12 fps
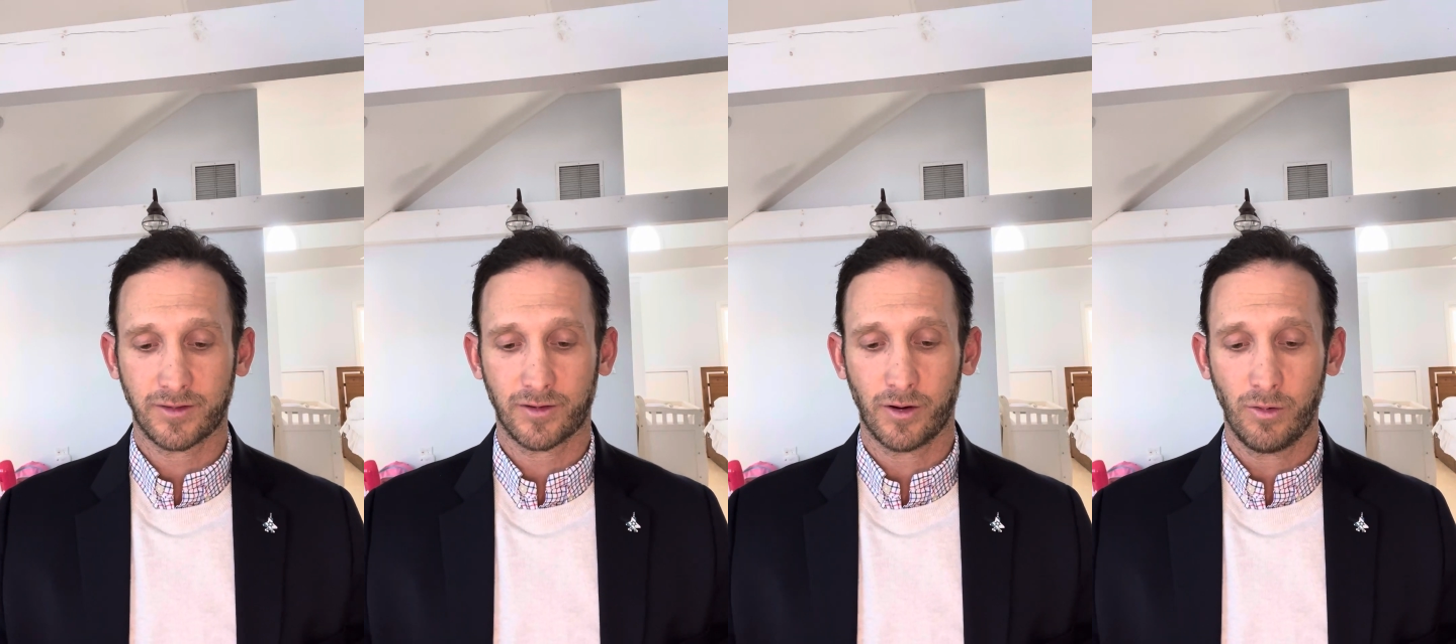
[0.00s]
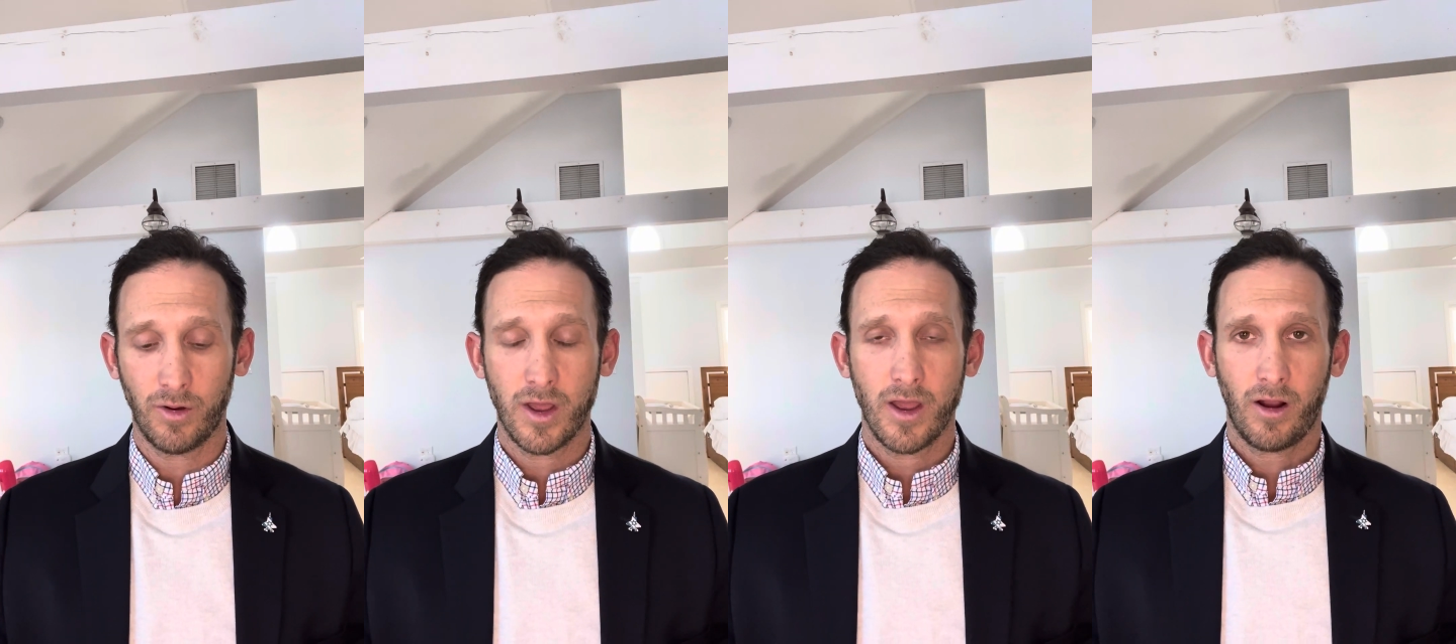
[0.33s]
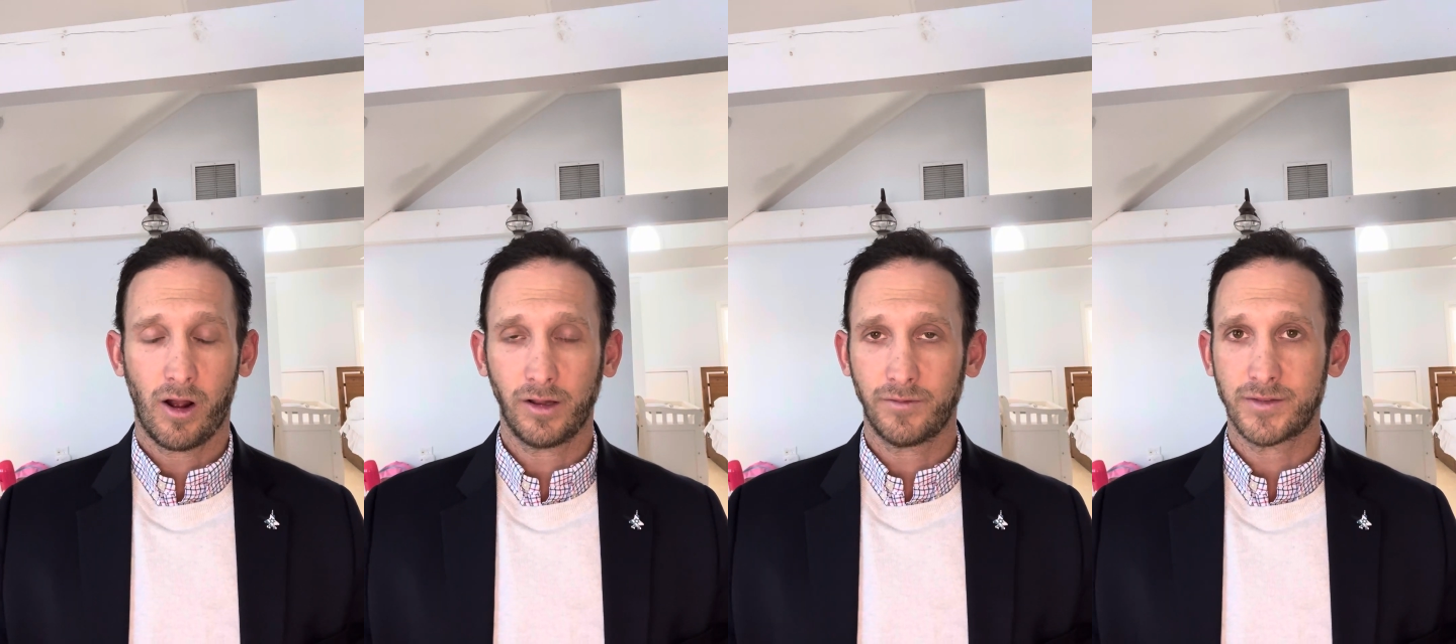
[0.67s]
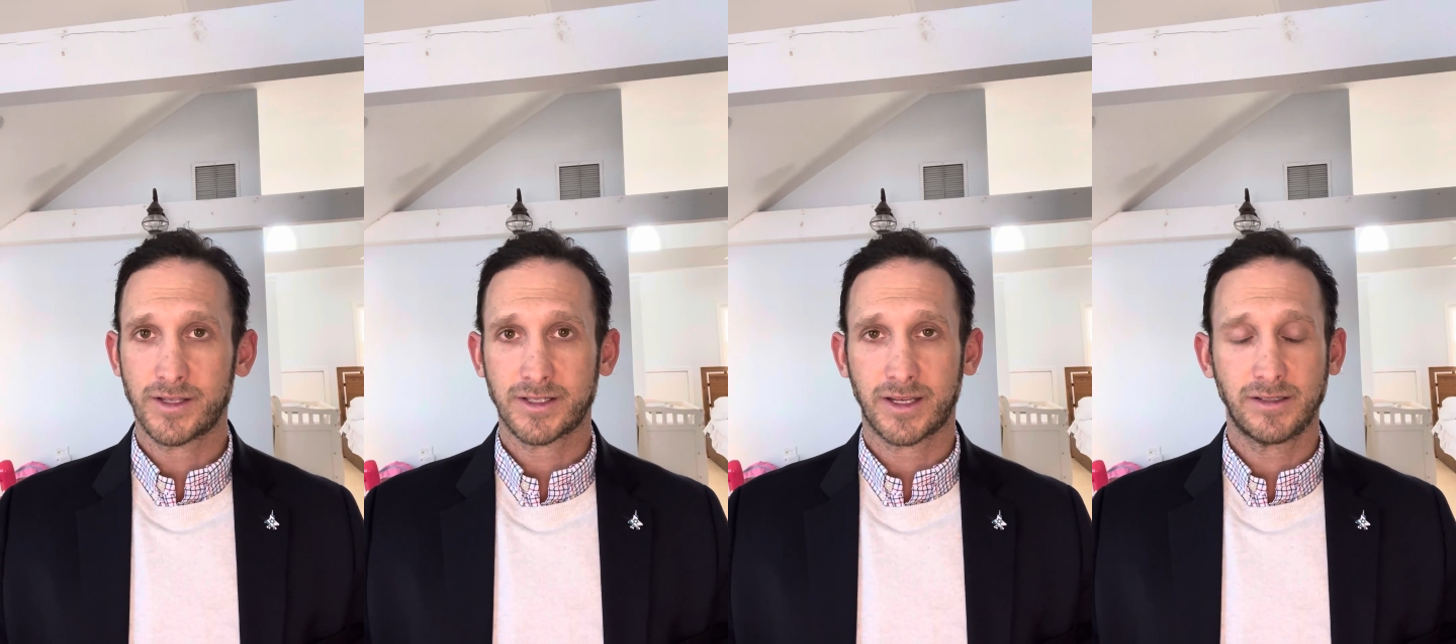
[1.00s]
So all of
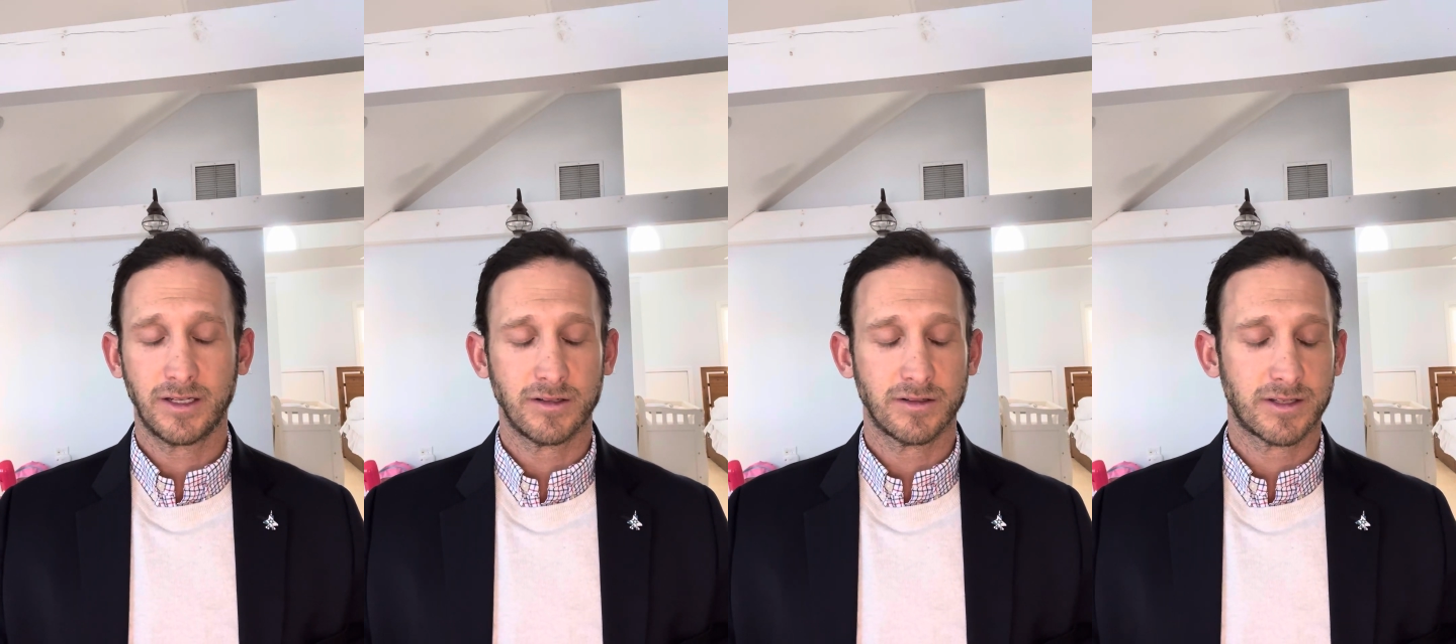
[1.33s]
this continues